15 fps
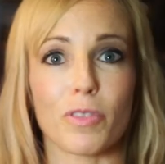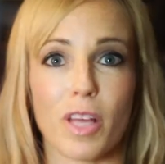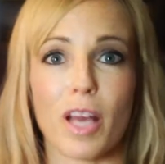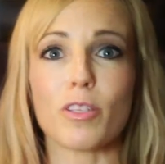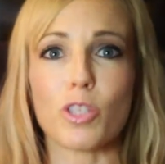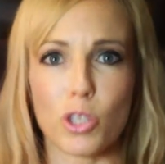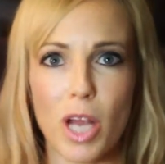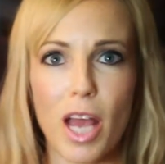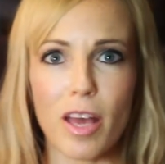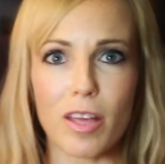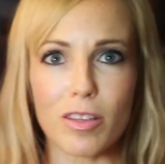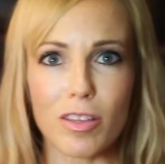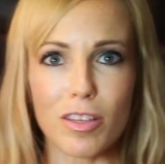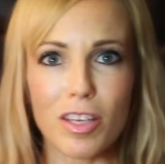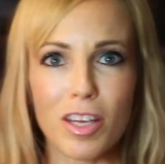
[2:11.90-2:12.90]
that
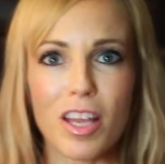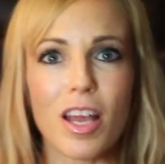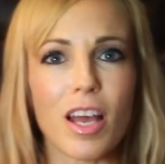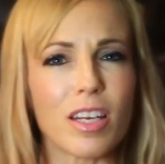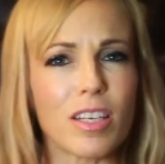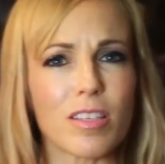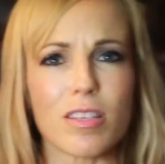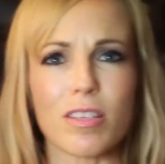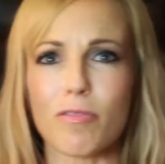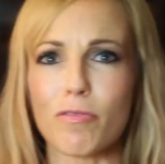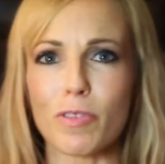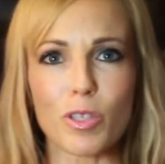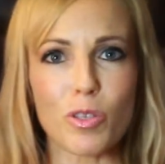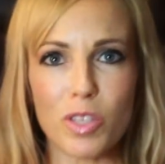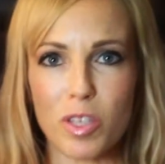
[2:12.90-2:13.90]
strength. And it's in
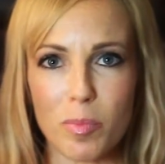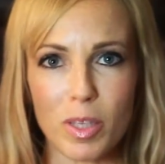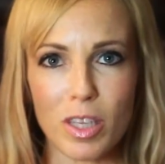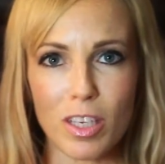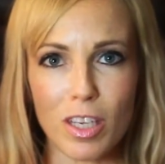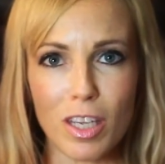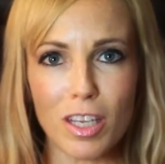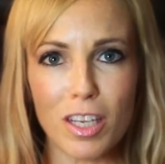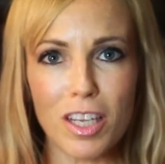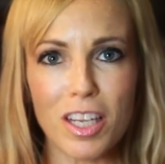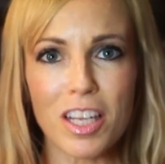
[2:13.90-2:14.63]
1 Timothy.